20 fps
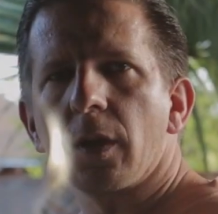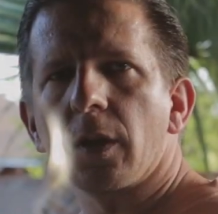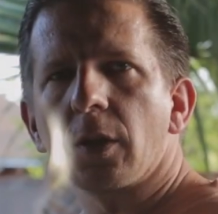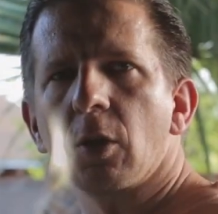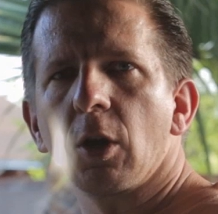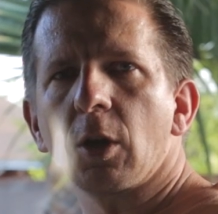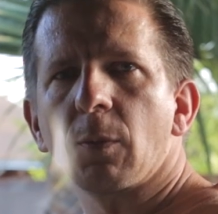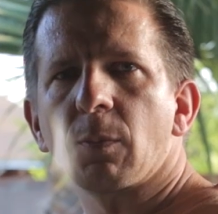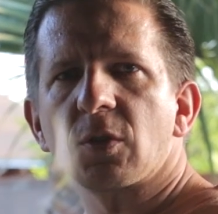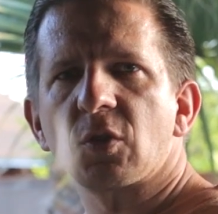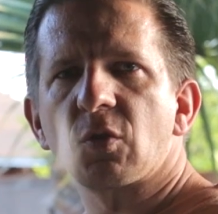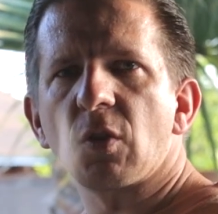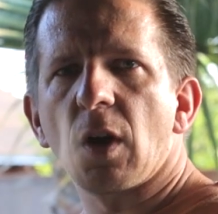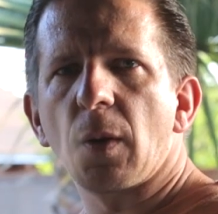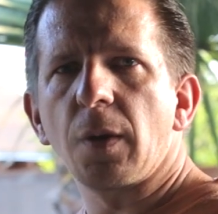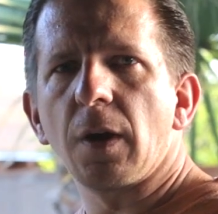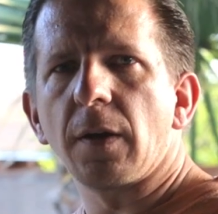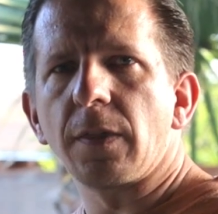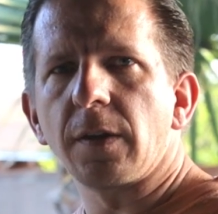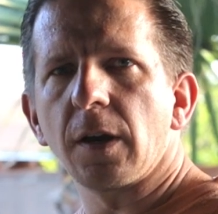gonna cook
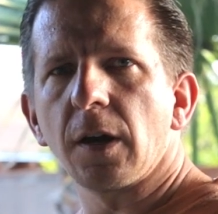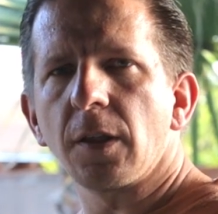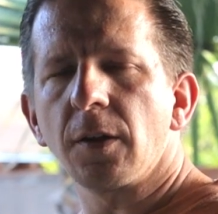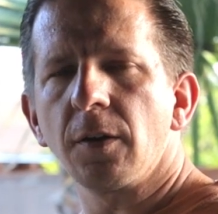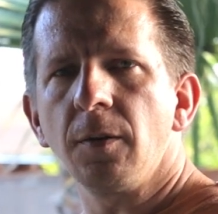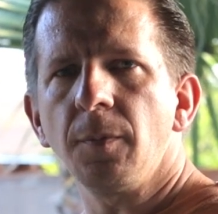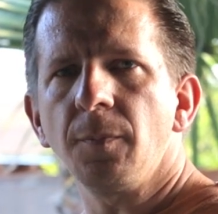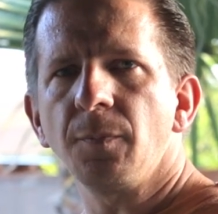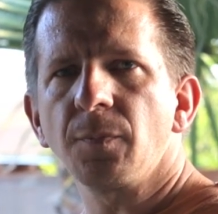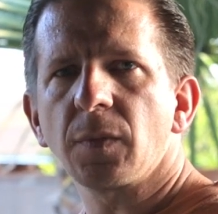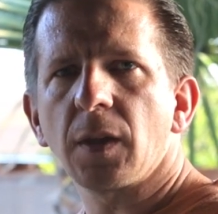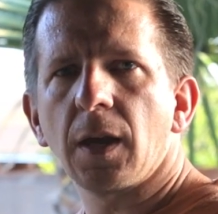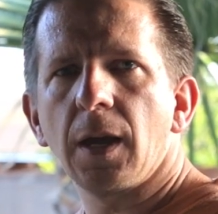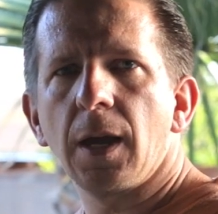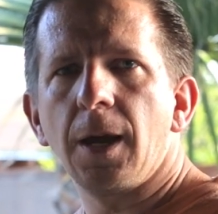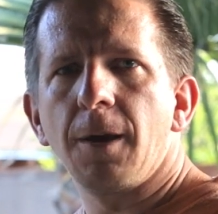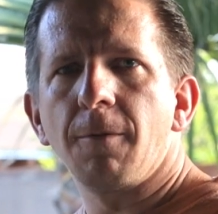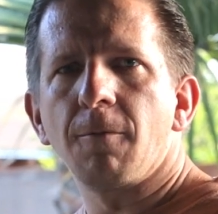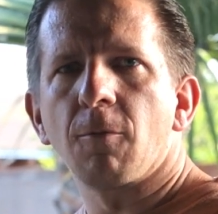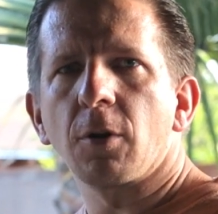pastrami on the other.
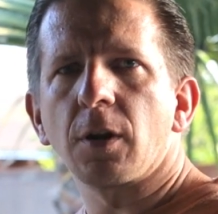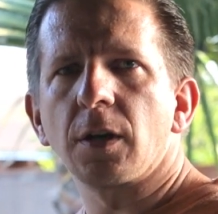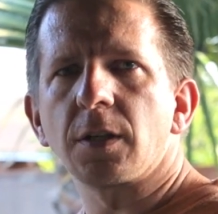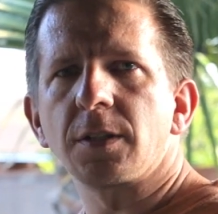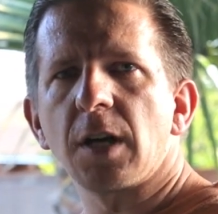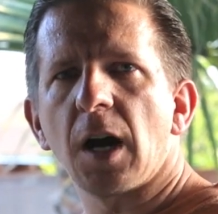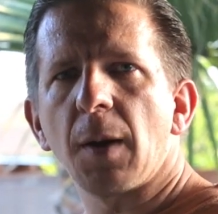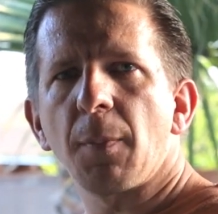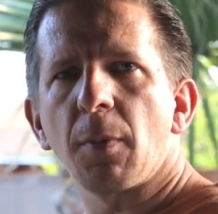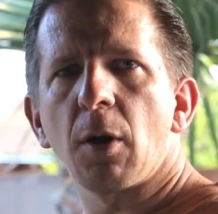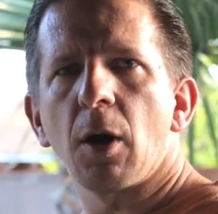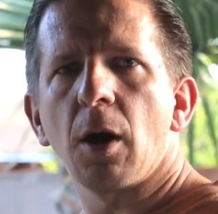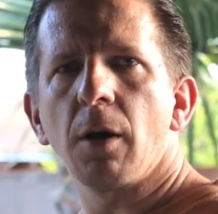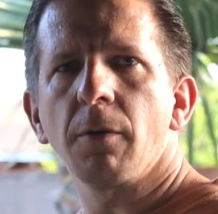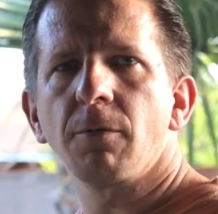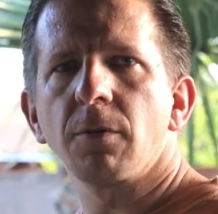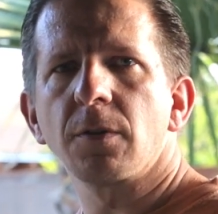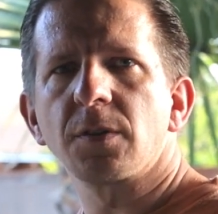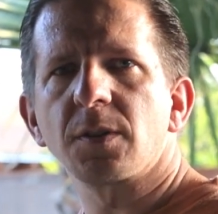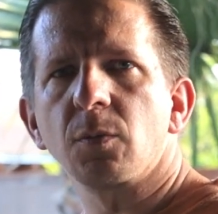And we're gonna top it
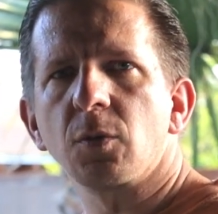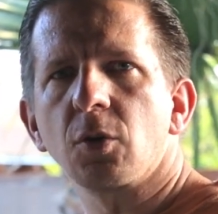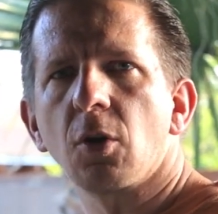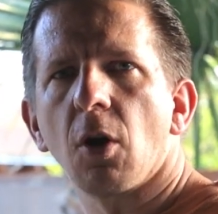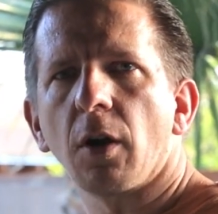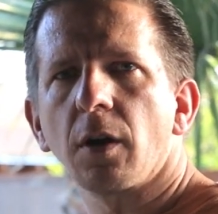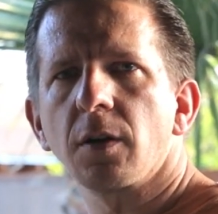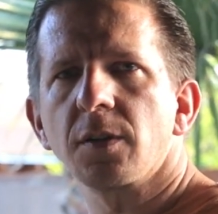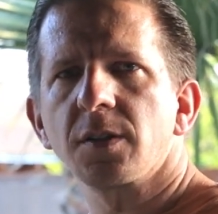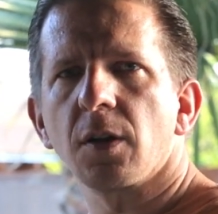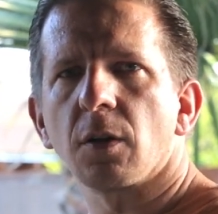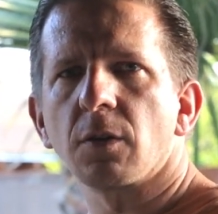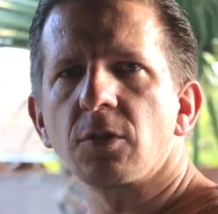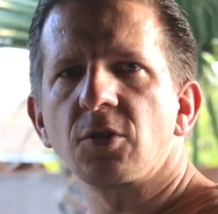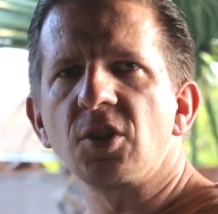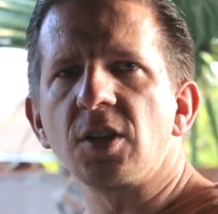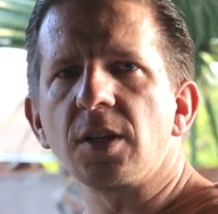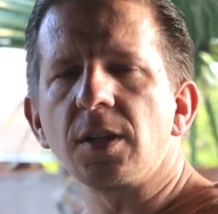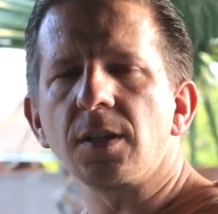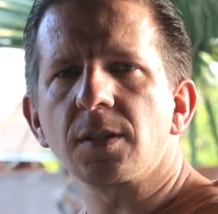off with some Gorgonzola
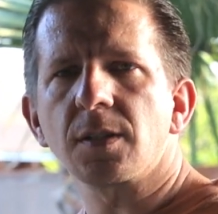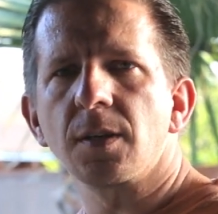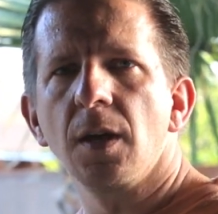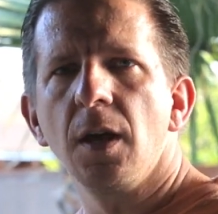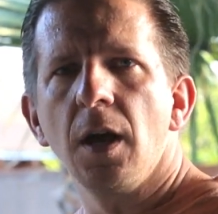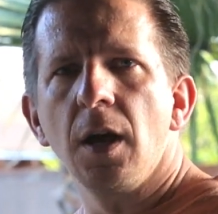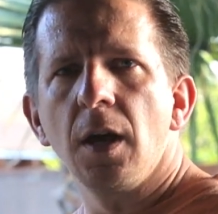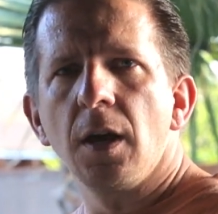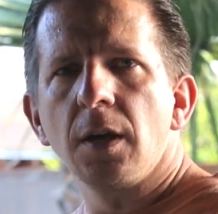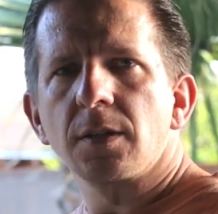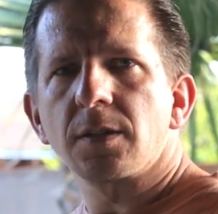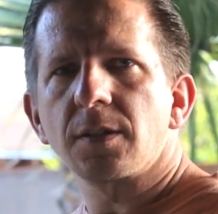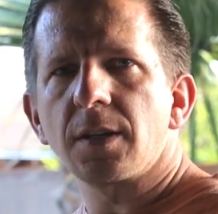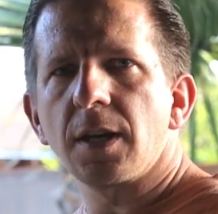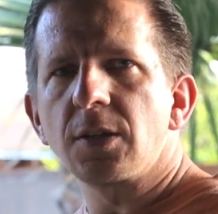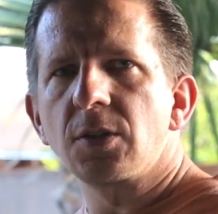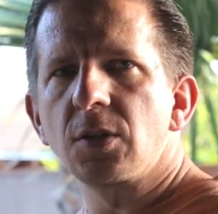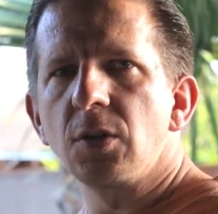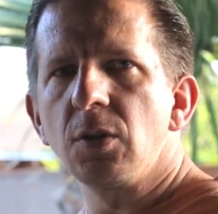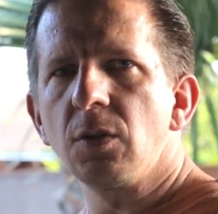cheese.
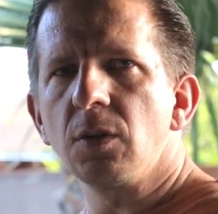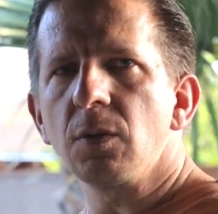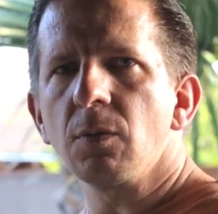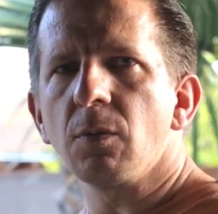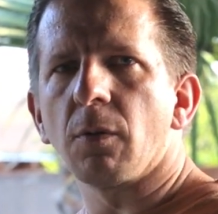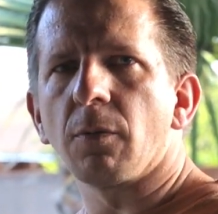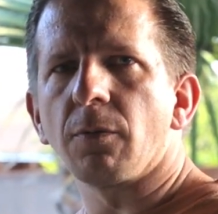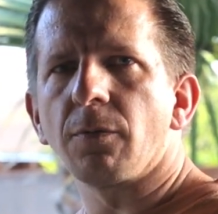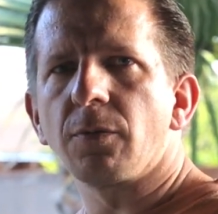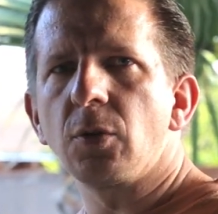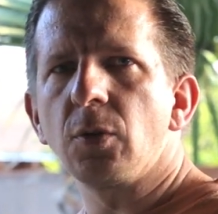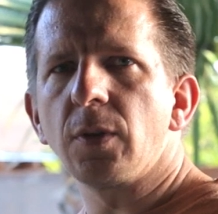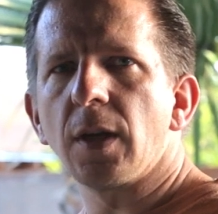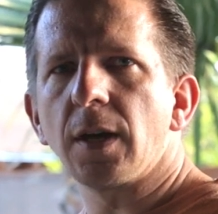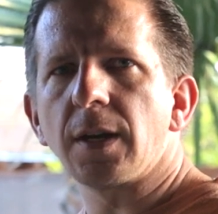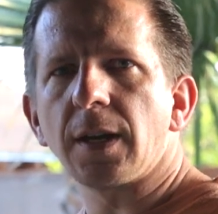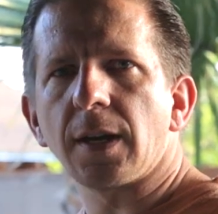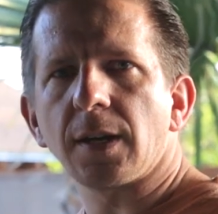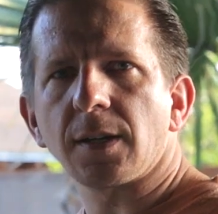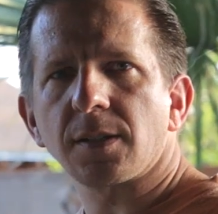Stay tuned and we'll do
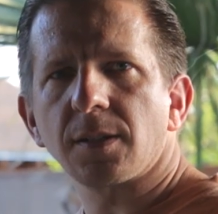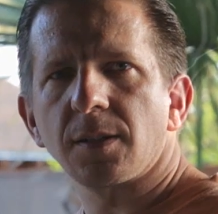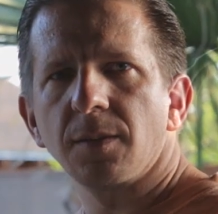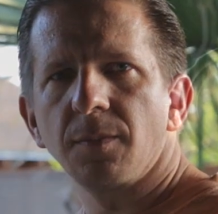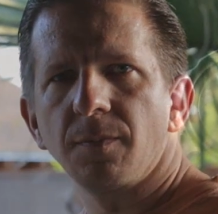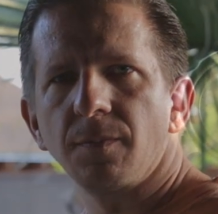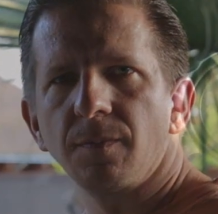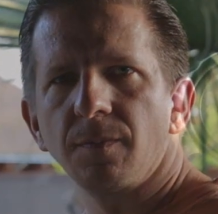that next.